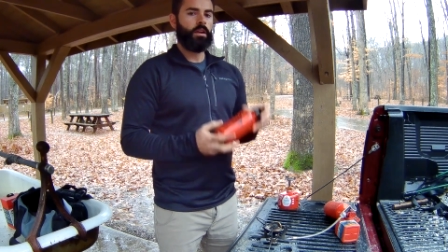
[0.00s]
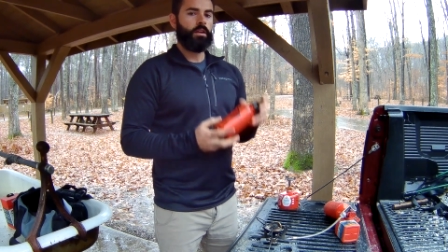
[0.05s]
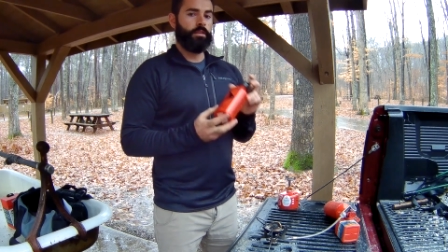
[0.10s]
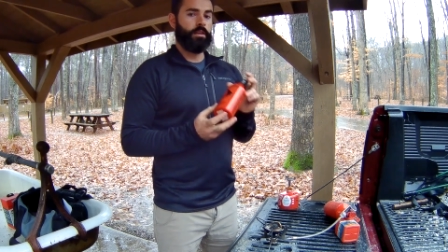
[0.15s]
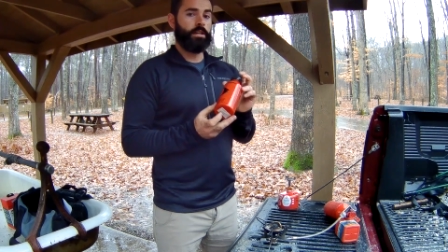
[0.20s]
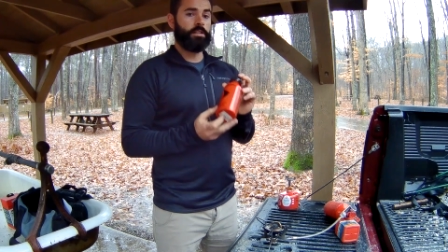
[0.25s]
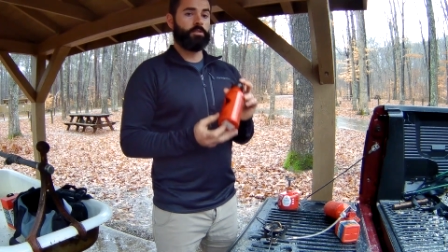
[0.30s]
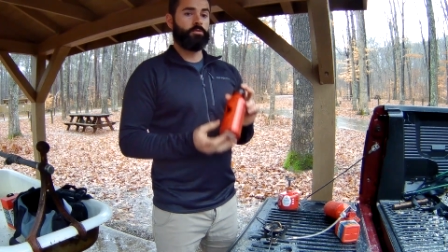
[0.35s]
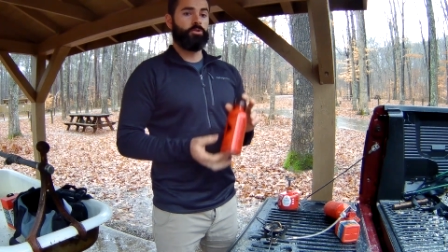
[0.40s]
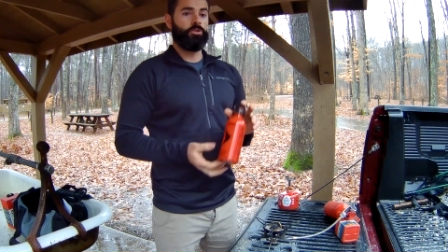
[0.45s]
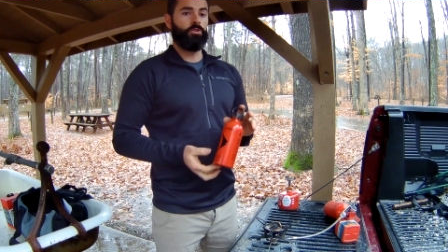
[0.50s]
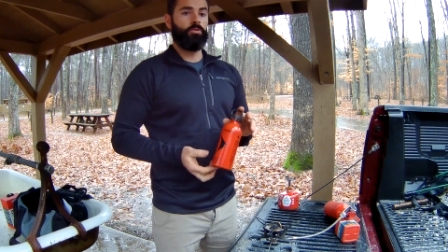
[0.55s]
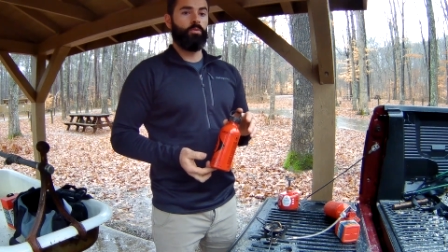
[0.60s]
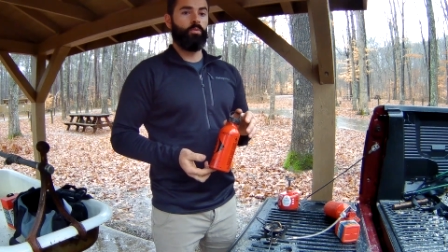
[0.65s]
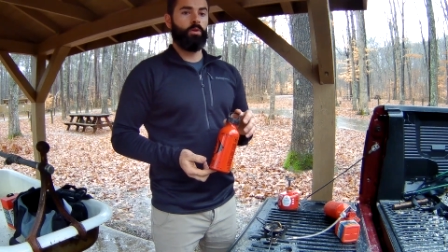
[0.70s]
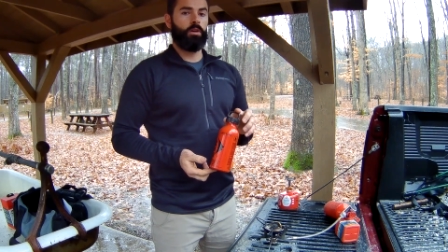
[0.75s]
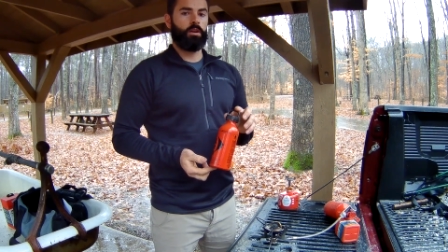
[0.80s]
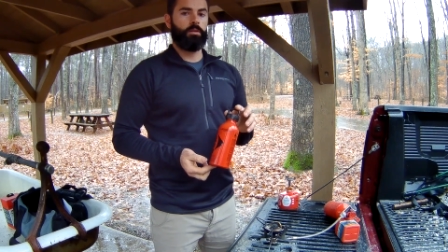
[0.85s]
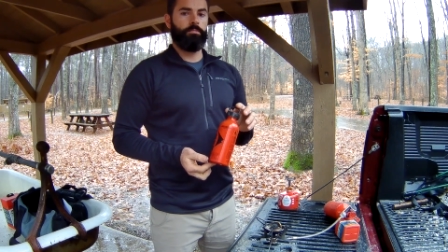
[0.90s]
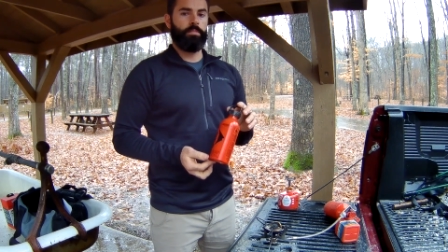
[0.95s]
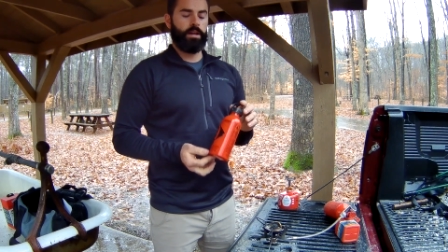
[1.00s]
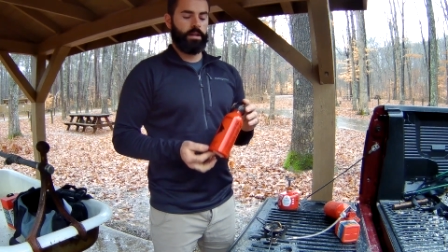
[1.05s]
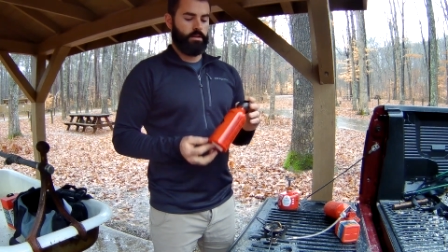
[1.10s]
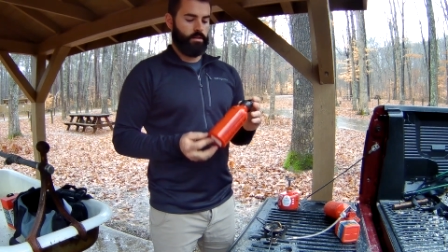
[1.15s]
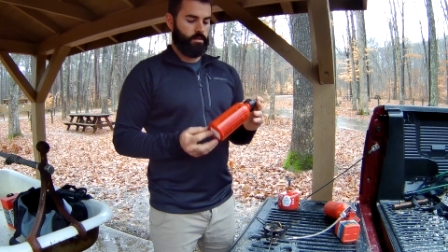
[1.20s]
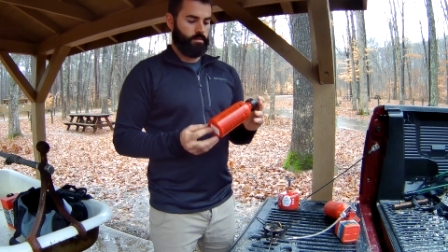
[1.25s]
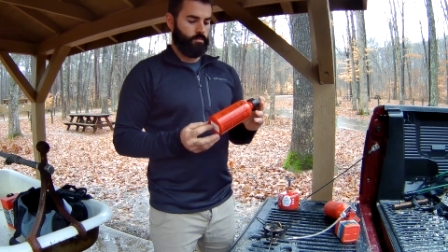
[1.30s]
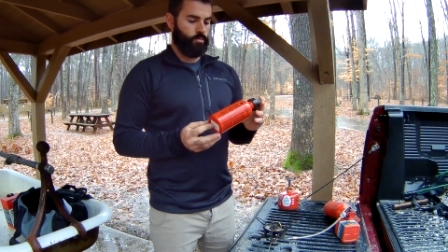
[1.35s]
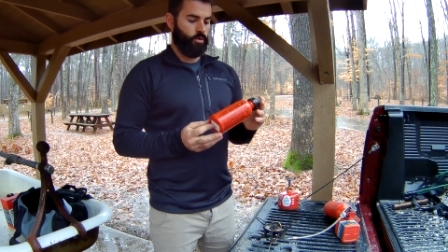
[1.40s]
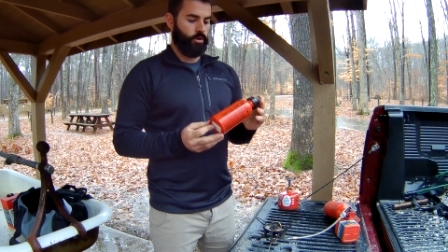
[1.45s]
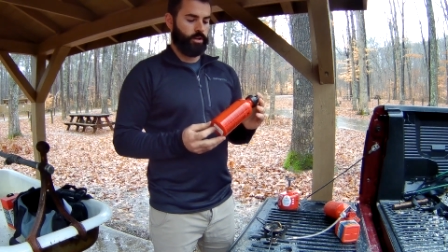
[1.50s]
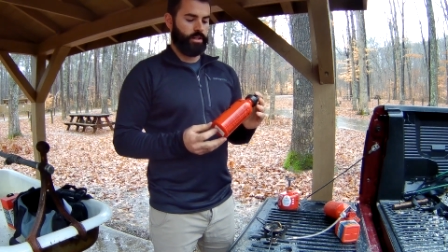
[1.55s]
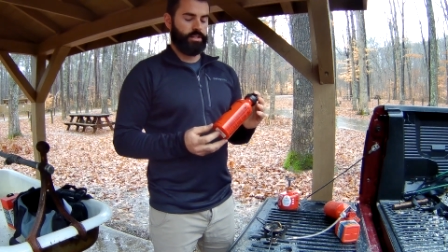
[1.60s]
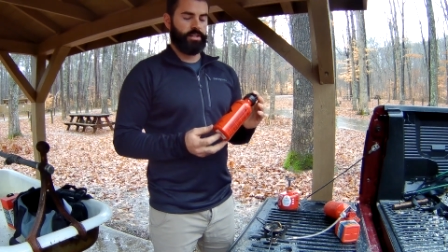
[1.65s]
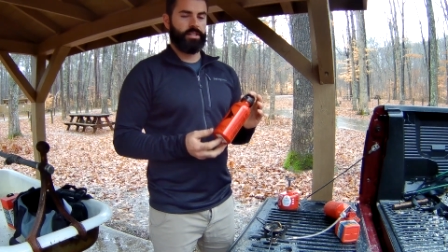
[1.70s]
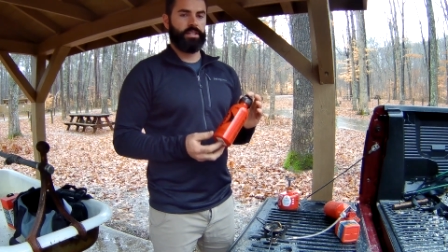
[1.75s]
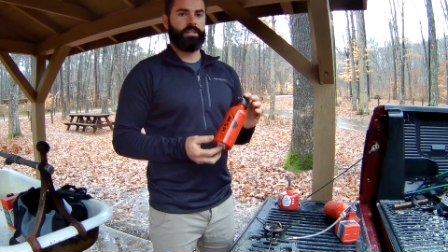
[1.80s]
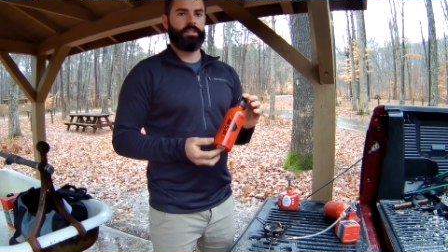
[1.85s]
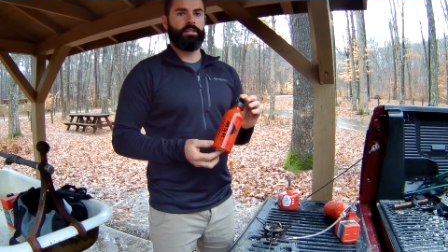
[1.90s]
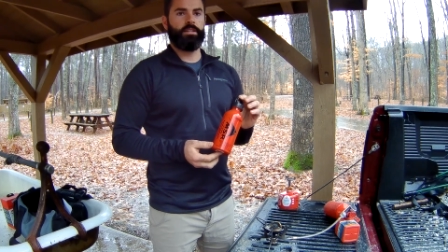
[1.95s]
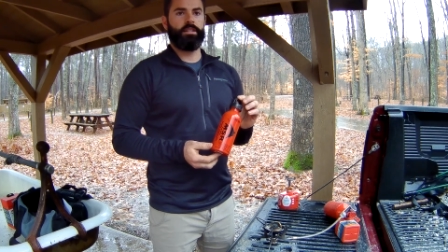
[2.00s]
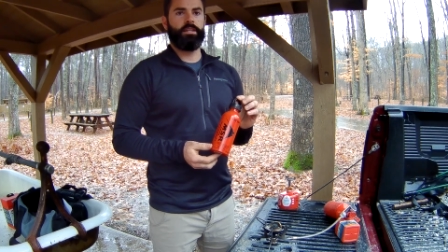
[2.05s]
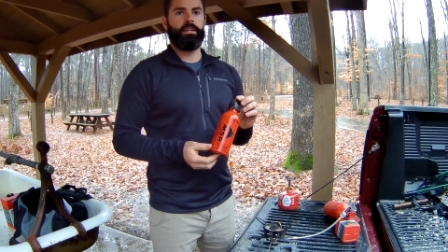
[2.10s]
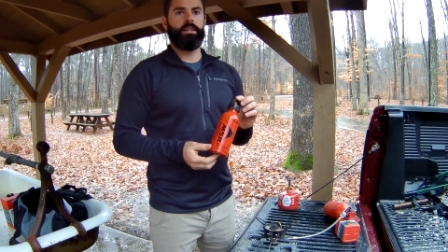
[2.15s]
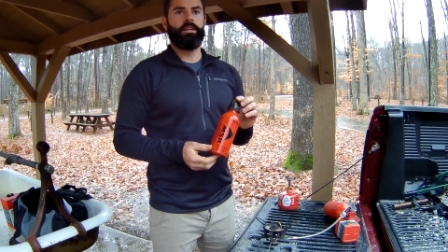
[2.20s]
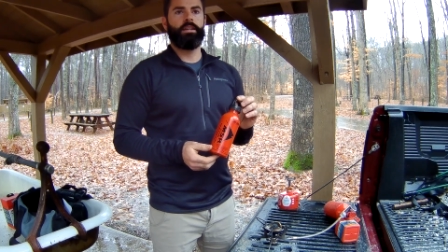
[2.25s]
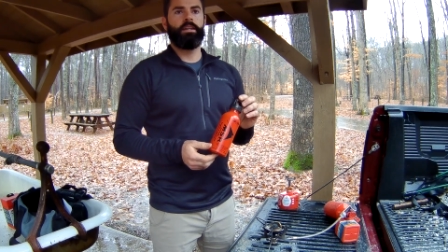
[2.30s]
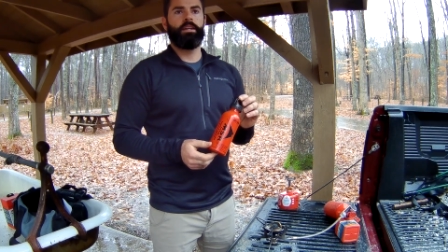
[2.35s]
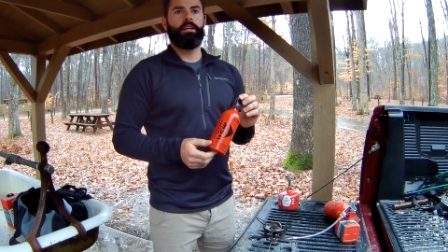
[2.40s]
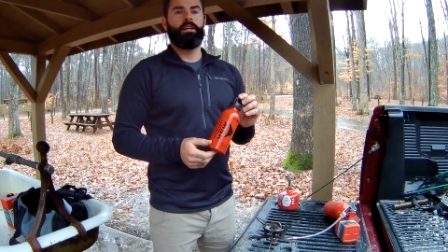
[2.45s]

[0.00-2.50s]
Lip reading: These do work better, more consistently,